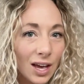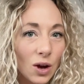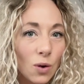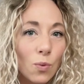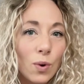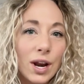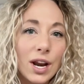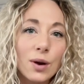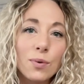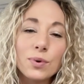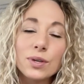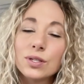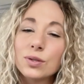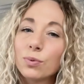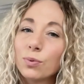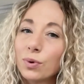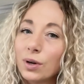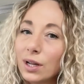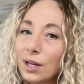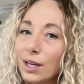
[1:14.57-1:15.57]
when it was
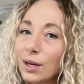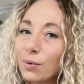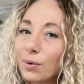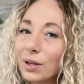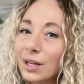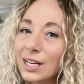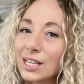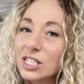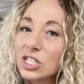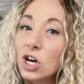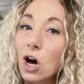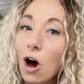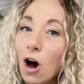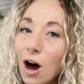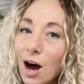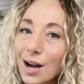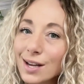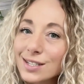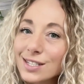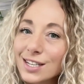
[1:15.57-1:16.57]
really, really
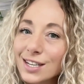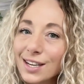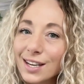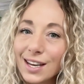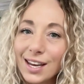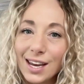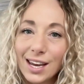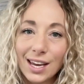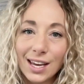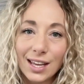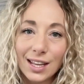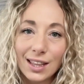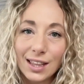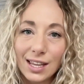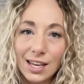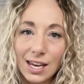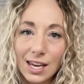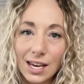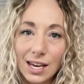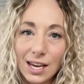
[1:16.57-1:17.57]
taut in
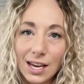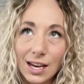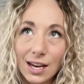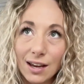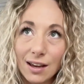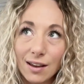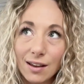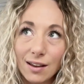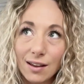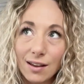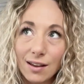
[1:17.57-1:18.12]
the